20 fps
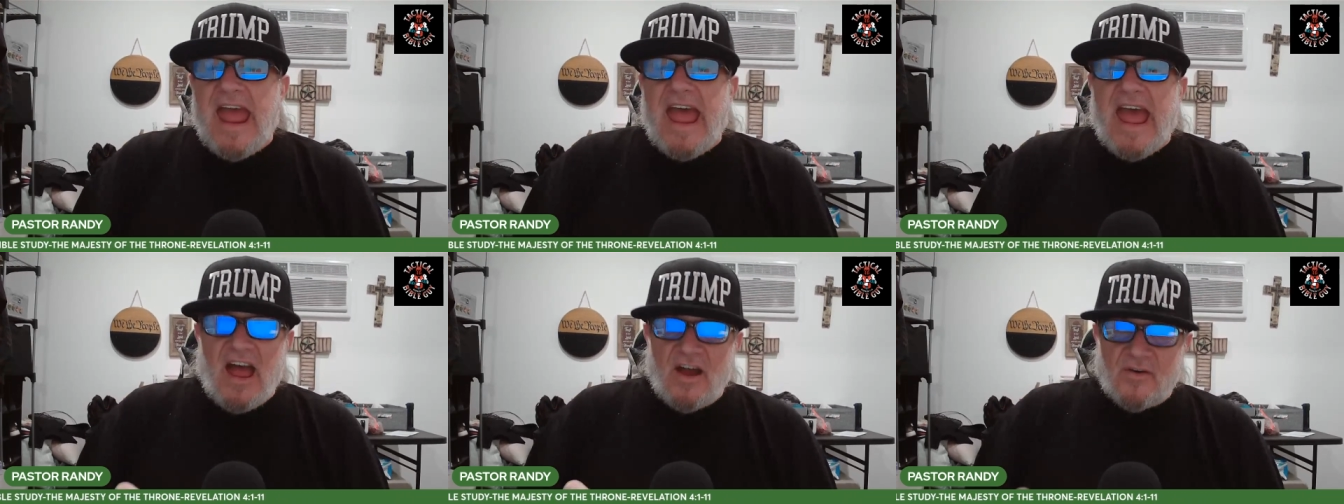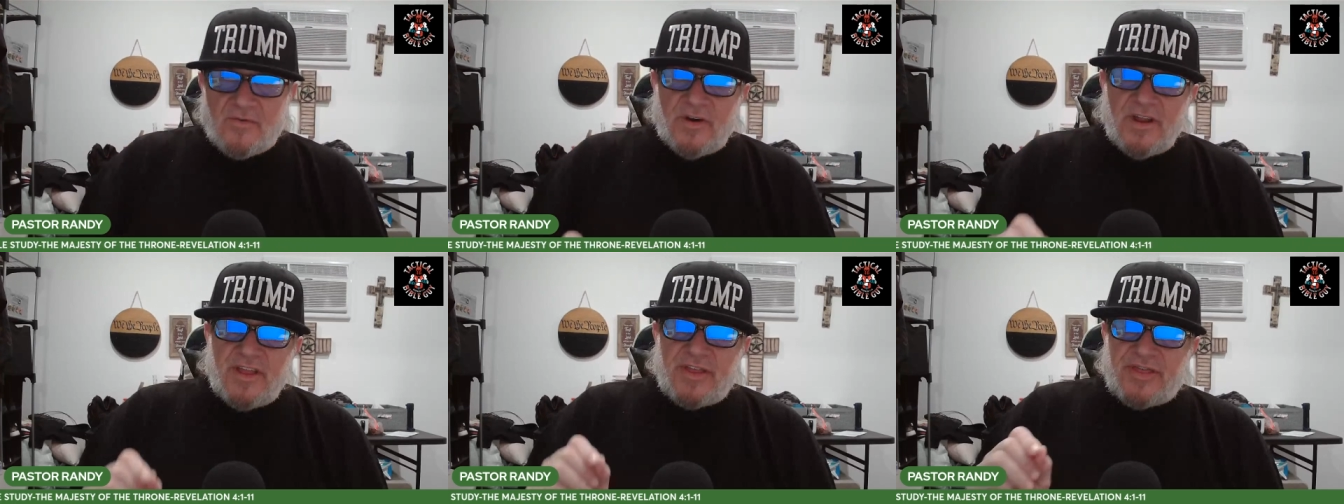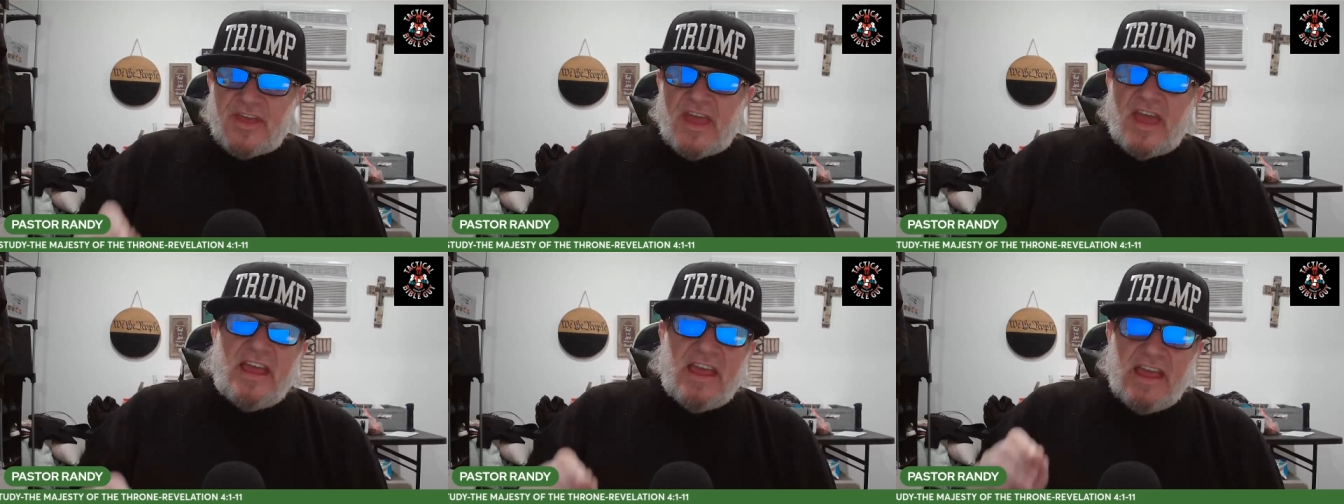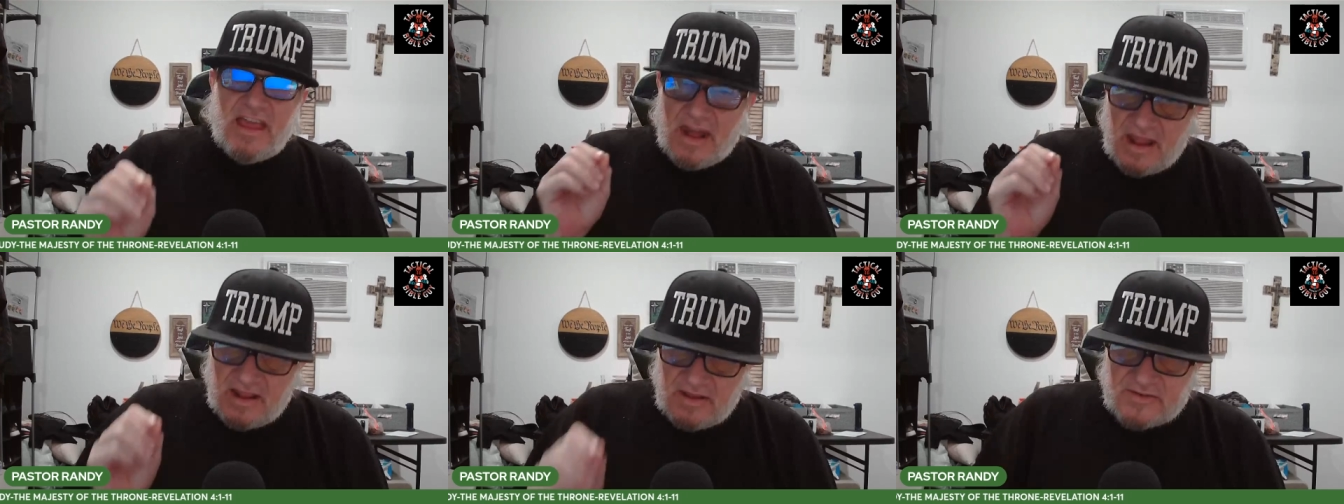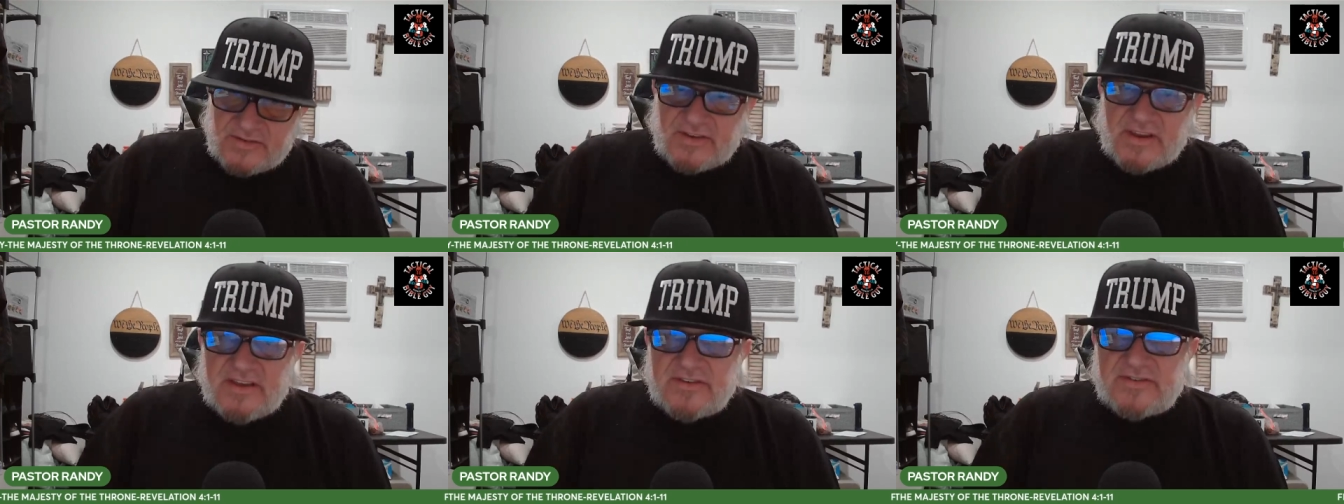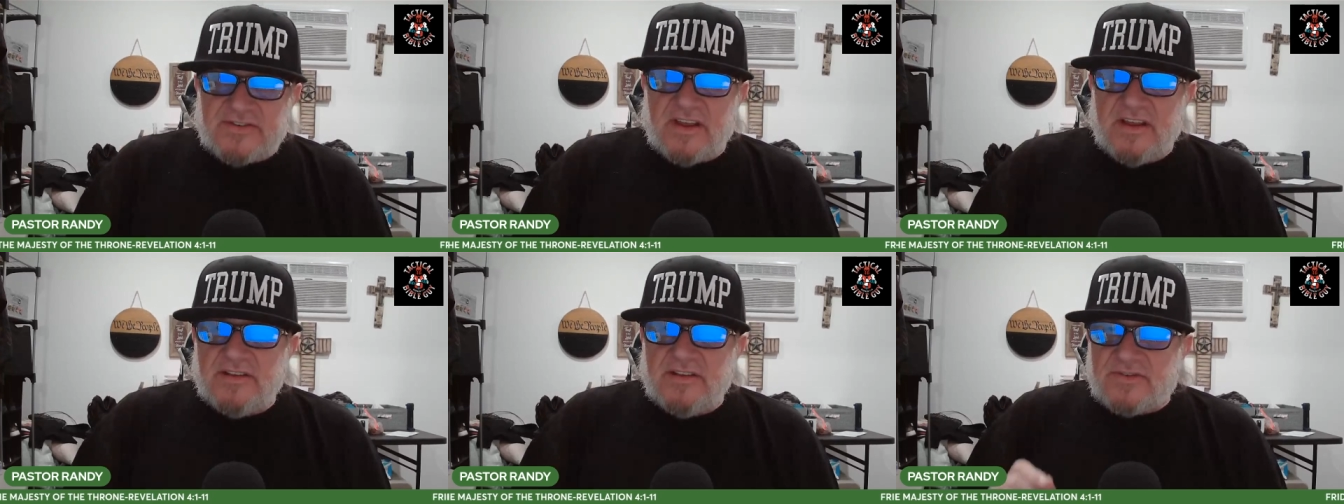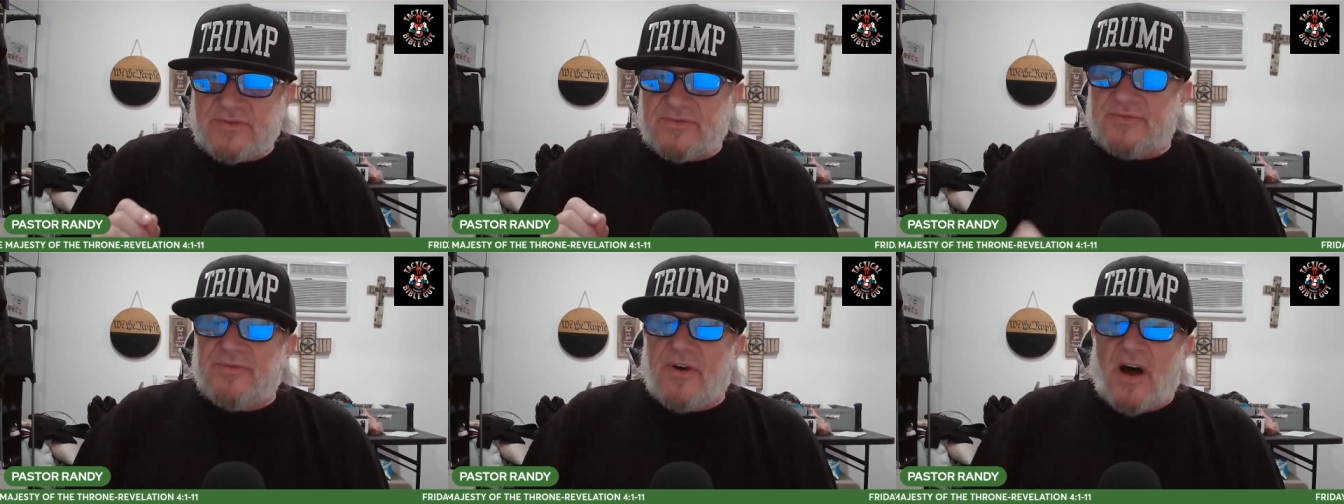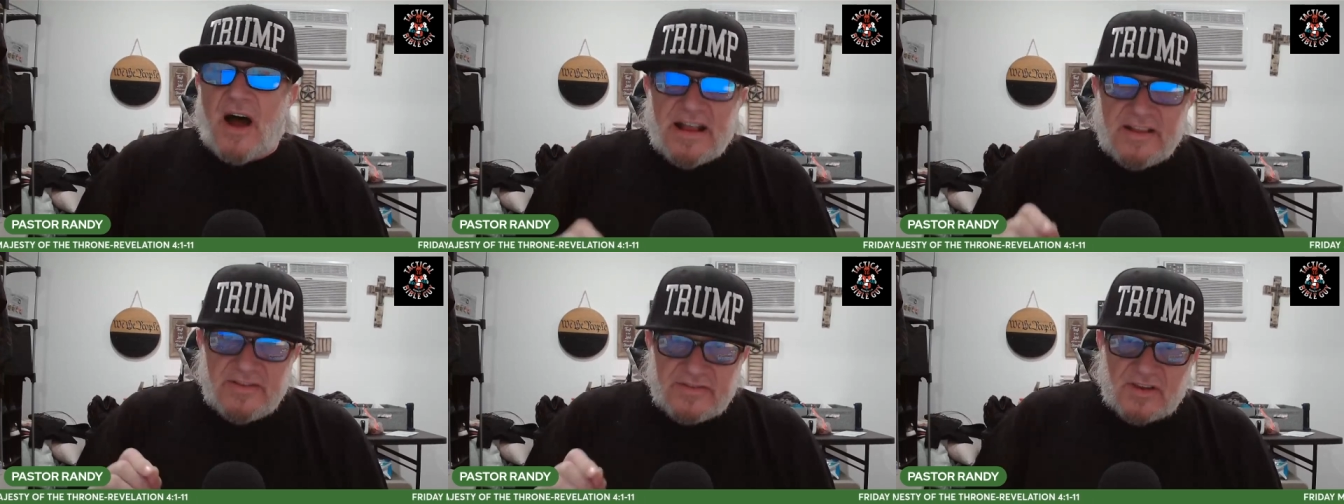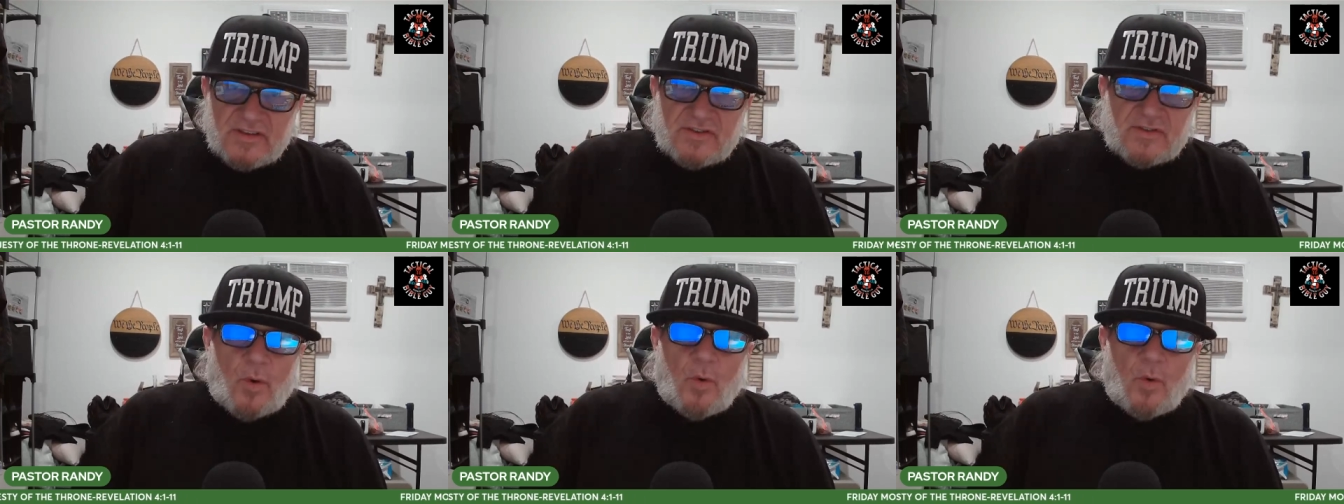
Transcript: Everything in existence finds its